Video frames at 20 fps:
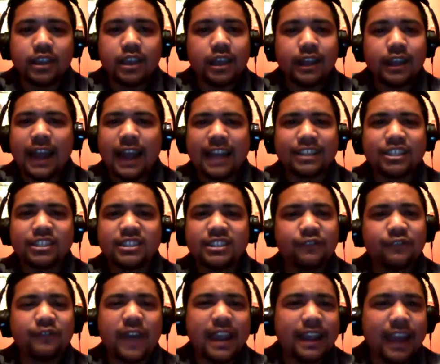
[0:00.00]
not just the
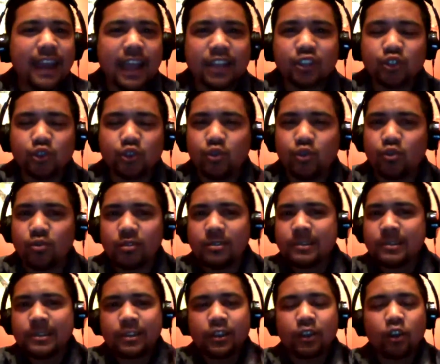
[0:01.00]
financial
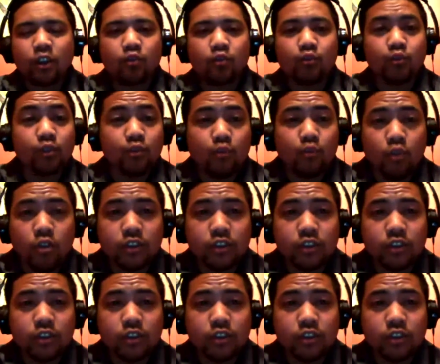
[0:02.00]
rewards